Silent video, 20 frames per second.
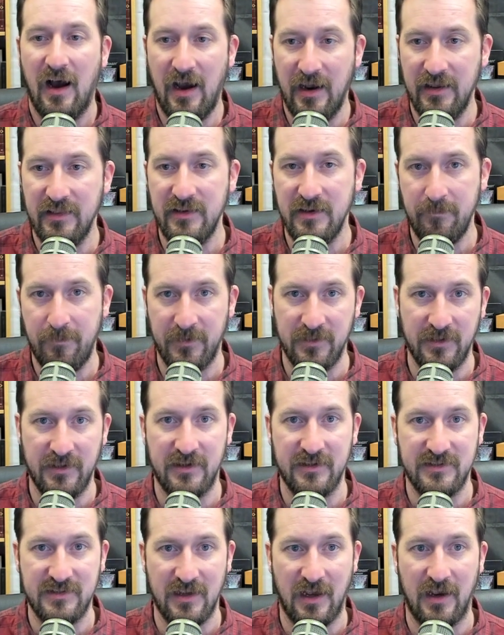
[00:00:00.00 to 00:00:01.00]
highly
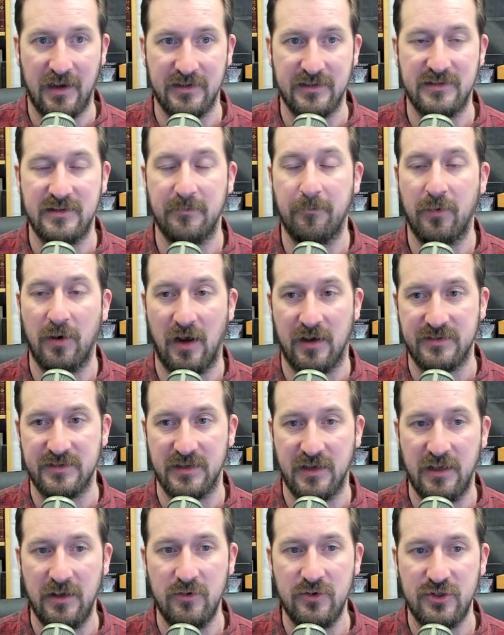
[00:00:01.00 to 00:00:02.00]
politicized
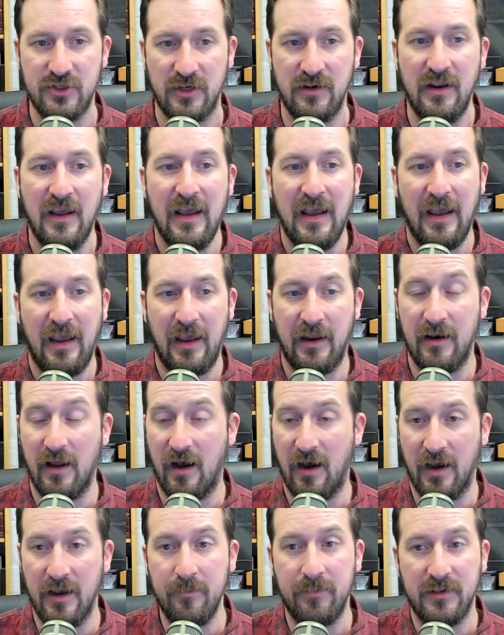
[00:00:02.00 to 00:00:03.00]
prosecution, and
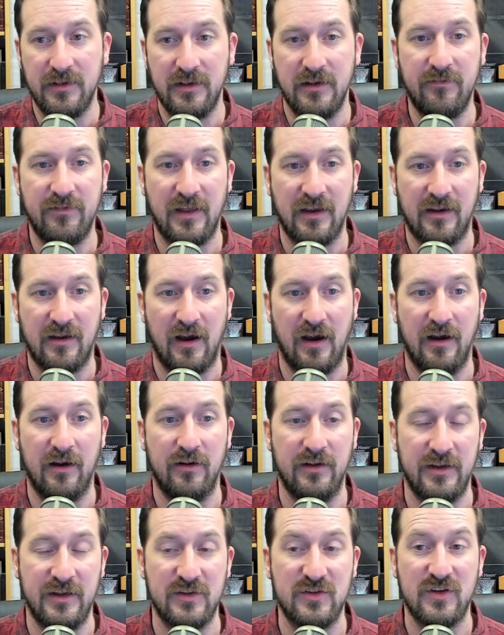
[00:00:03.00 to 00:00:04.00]
I believe that
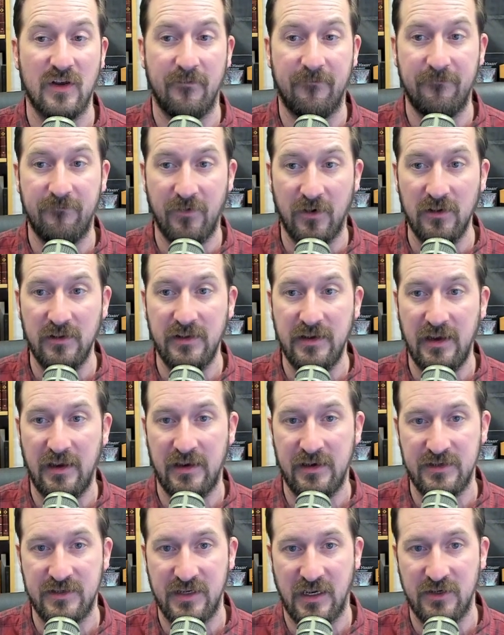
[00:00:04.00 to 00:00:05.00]
Kyle is fully
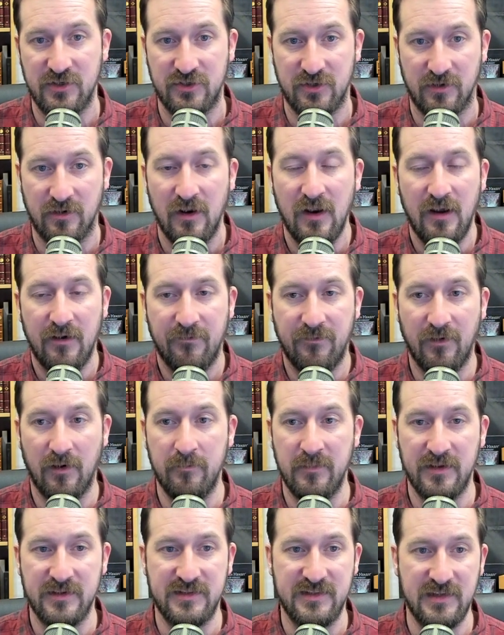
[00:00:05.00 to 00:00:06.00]
in danger
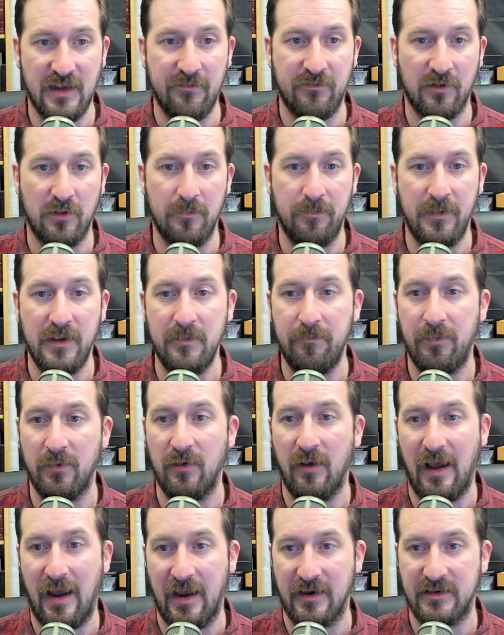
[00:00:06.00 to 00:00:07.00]
from several
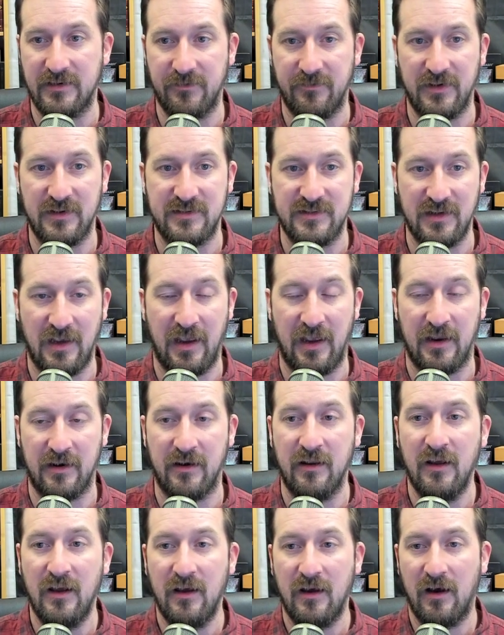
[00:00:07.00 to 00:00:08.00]
people, activists,
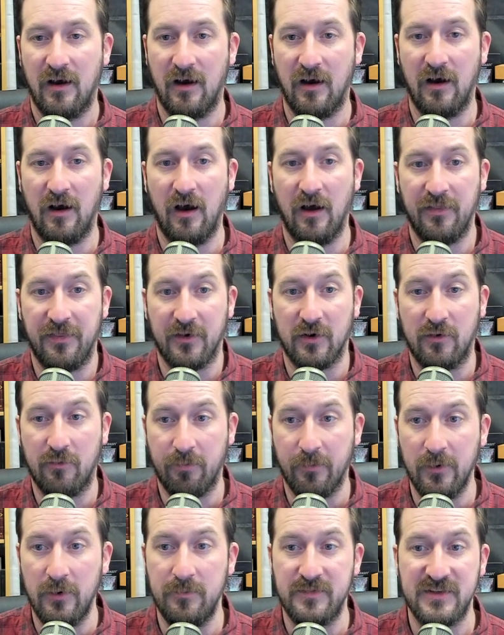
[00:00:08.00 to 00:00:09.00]
and other
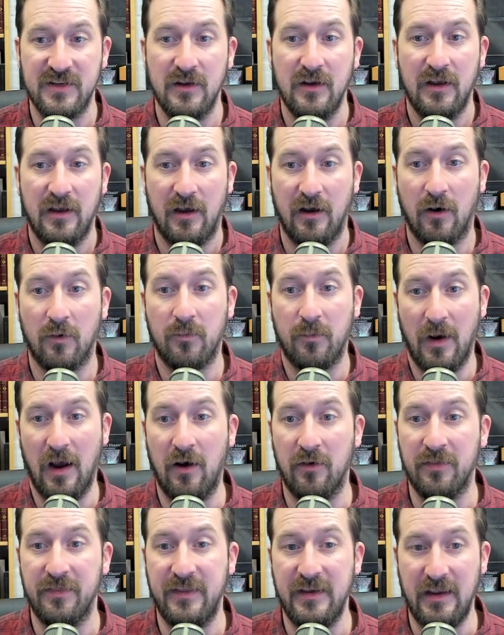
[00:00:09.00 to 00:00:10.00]
groups
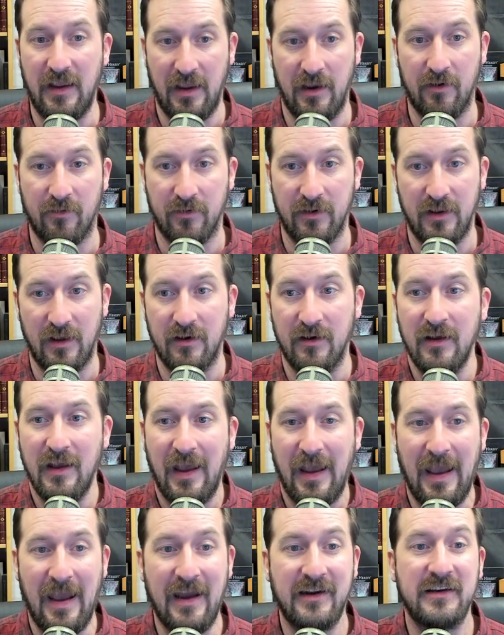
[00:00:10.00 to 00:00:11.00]
around the area.
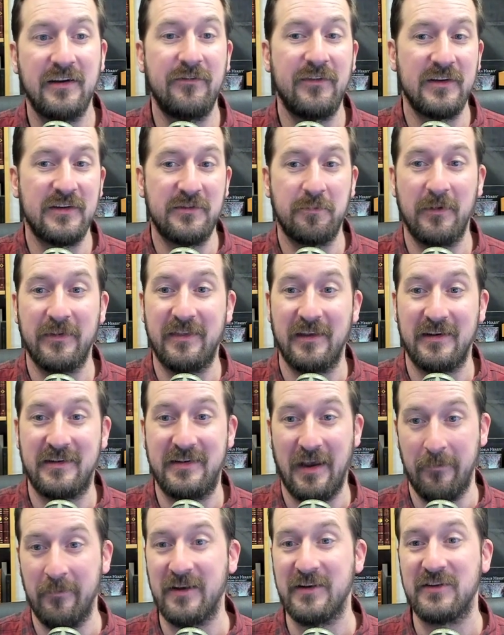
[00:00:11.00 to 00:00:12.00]
Activists with a
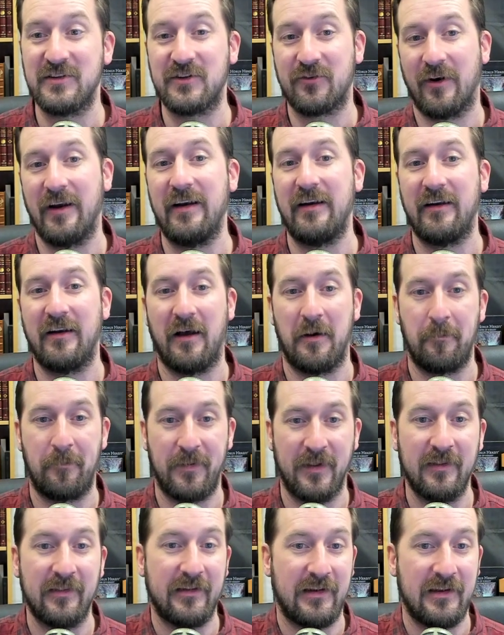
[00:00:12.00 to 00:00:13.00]
demonstrated
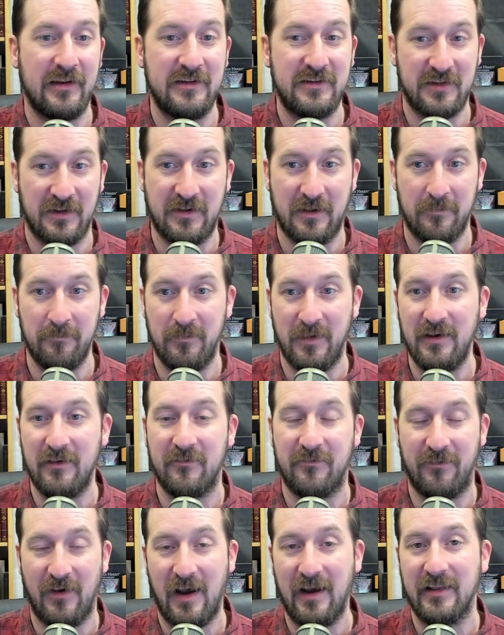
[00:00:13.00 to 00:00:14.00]
ability to commit
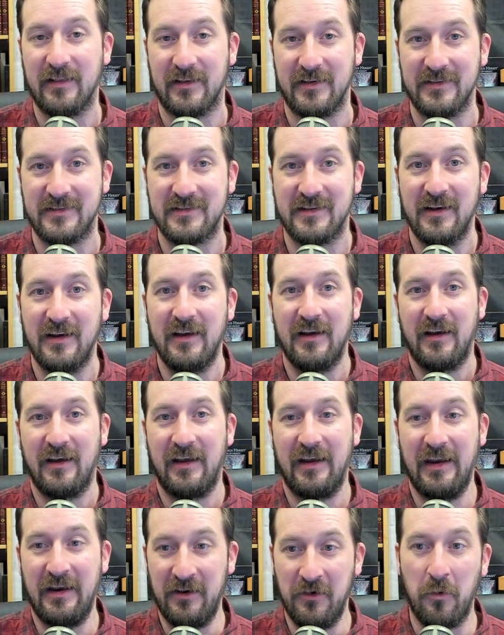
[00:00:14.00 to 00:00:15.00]
violence
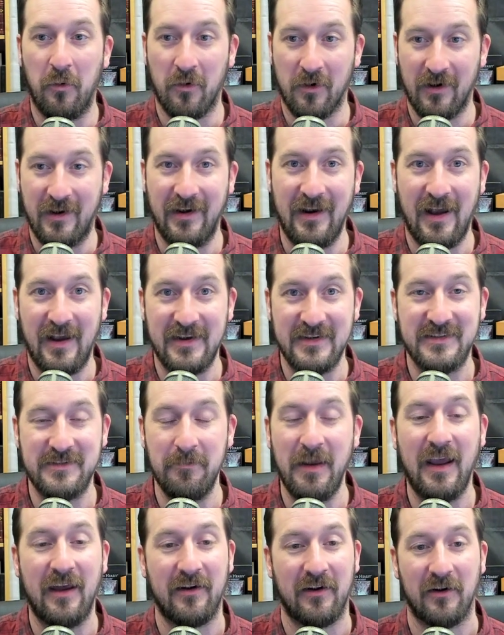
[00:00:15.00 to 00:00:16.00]
in an organized
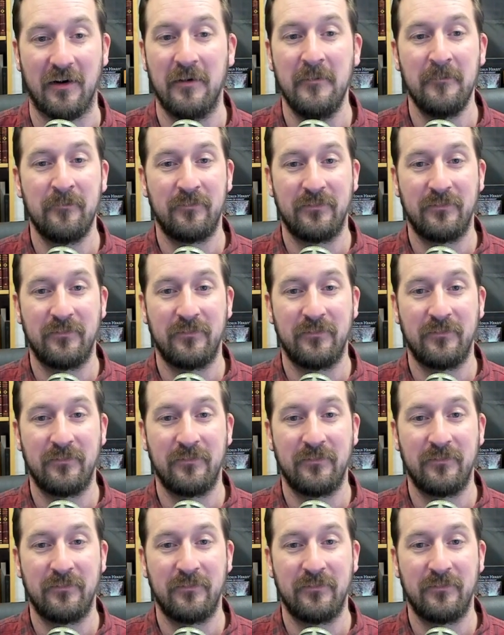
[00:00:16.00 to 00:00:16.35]
manner.